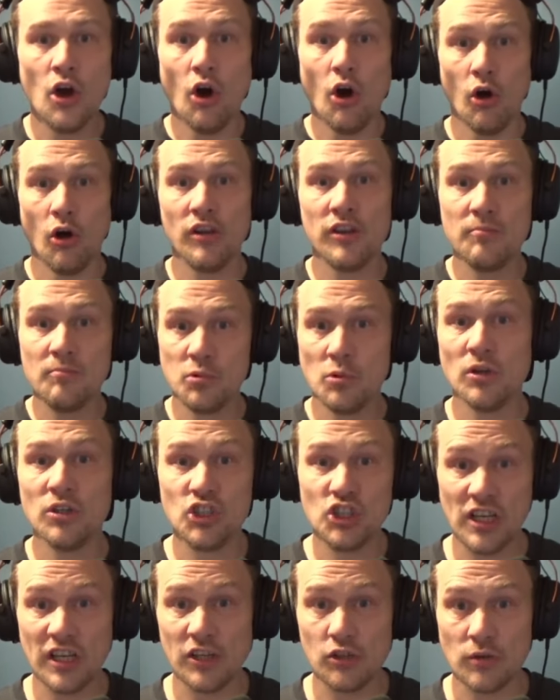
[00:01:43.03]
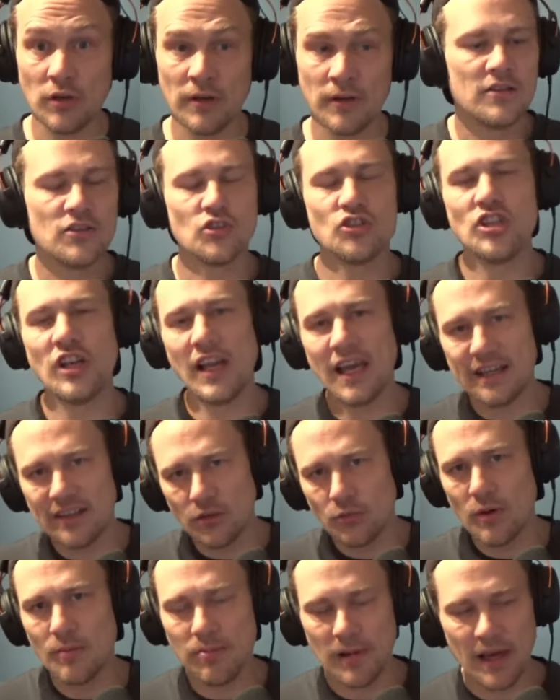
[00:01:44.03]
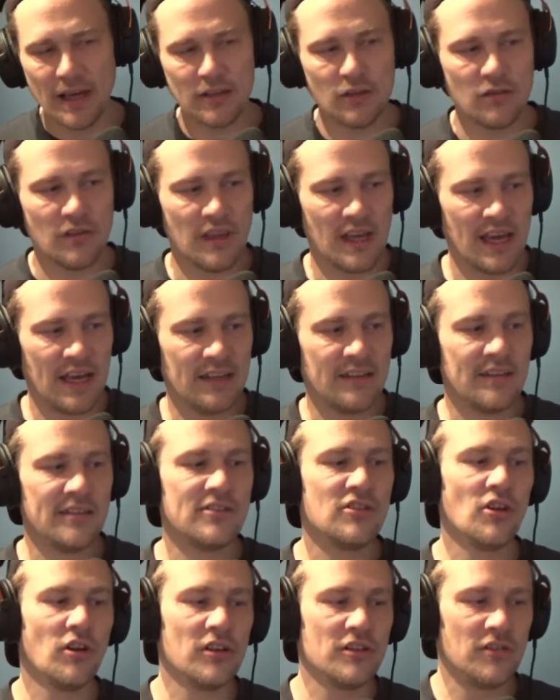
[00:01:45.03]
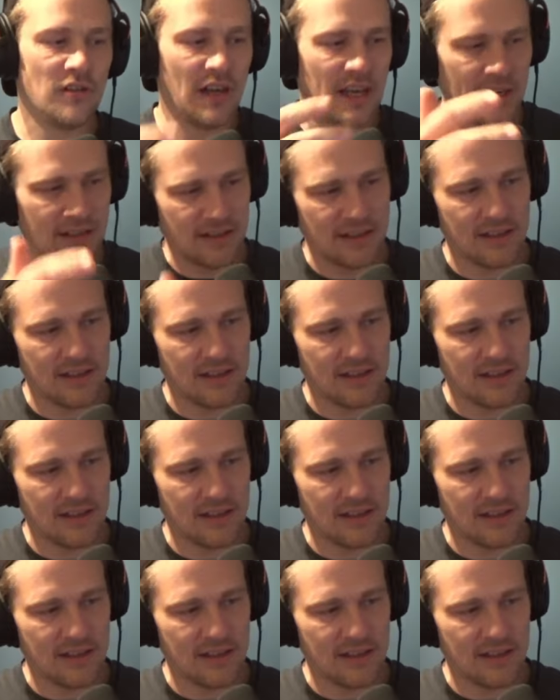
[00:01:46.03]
all the poor children. So she liked the reply to that. She also liked